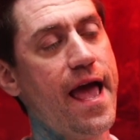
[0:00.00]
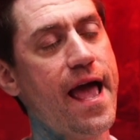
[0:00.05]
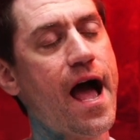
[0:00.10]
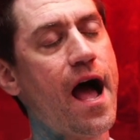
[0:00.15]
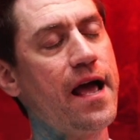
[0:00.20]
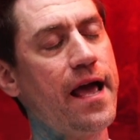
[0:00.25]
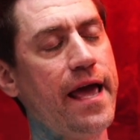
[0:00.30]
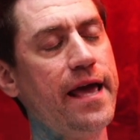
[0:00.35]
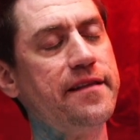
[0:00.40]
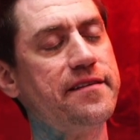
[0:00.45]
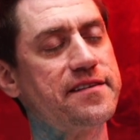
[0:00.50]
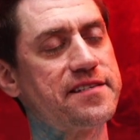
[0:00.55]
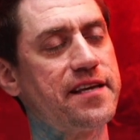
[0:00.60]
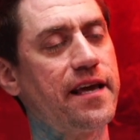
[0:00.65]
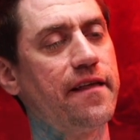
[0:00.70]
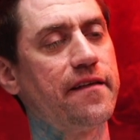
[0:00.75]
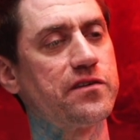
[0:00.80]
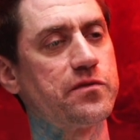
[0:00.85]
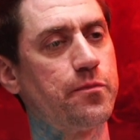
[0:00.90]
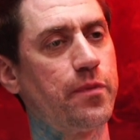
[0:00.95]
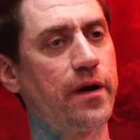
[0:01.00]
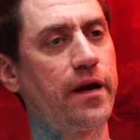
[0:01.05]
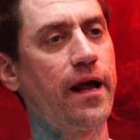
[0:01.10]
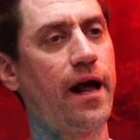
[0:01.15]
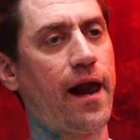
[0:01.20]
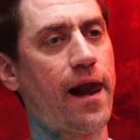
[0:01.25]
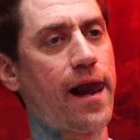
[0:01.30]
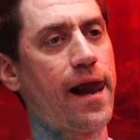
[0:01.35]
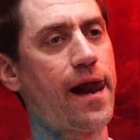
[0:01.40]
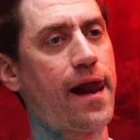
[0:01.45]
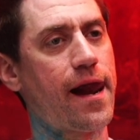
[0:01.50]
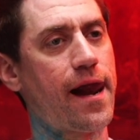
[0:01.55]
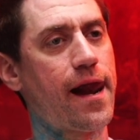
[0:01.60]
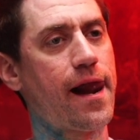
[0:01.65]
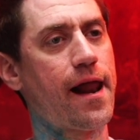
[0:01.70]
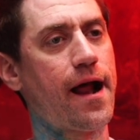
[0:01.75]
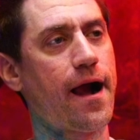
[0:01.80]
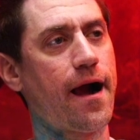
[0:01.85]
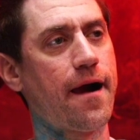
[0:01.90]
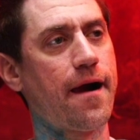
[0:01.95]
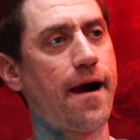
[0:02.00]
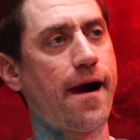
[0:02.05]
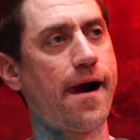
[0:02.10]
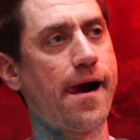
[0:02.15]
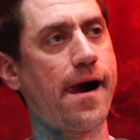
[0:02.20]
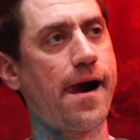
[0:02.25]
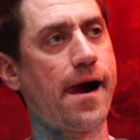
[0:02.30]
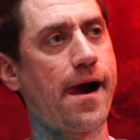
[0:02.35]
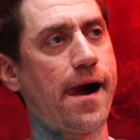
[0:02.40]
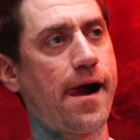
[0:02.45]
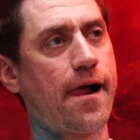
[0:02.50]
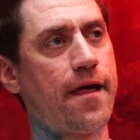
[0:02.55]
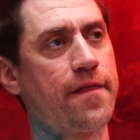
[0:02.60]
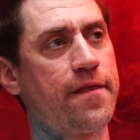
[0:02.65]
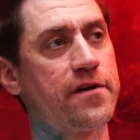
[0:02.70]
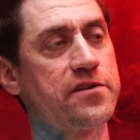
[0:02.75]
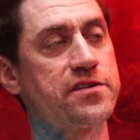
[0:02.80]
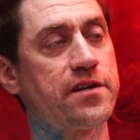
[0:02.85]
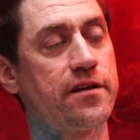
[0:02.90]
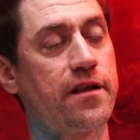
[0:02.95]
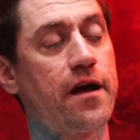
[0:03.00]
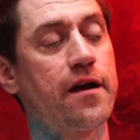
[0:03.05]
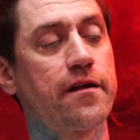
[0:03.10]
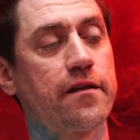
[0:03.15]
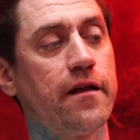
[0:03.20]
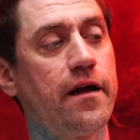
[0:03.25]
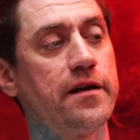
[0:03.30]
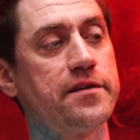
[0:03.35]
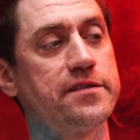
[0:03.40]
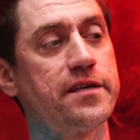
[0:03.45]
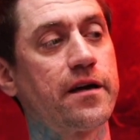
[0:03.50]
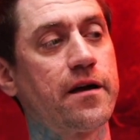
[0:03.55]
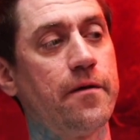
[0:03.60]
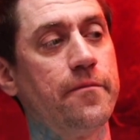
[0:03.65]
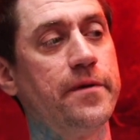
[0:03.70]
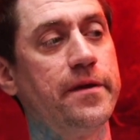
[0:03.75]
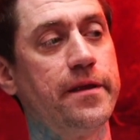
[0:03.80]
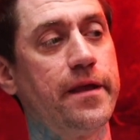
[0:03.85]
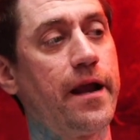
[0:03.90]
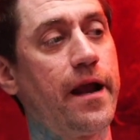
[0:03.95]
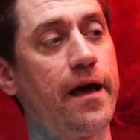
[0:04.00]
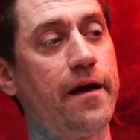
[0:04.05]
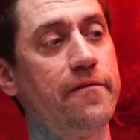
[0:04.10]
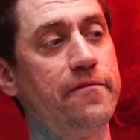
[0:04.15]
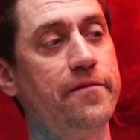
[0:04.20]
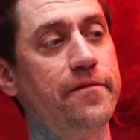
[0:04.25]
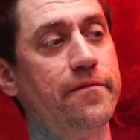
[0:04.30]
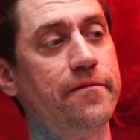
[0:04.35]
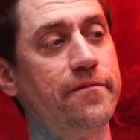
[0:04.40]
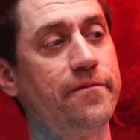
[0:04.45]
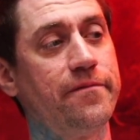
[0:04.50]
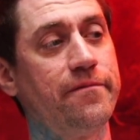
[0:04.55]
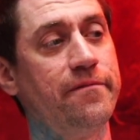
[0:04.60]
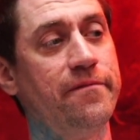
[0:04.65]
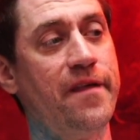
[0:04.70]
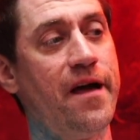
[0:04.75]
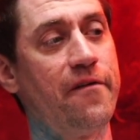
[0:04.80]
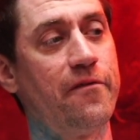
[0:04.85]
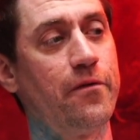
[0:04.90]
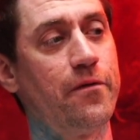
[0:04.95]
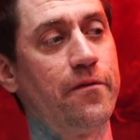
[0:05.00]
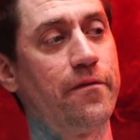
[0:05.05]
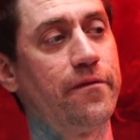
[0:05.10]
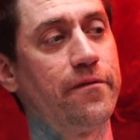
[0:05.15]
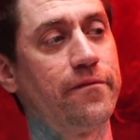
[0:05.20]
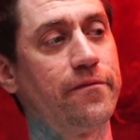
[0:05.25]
I hate to say this, but there's a lot of clients that come in that I've never.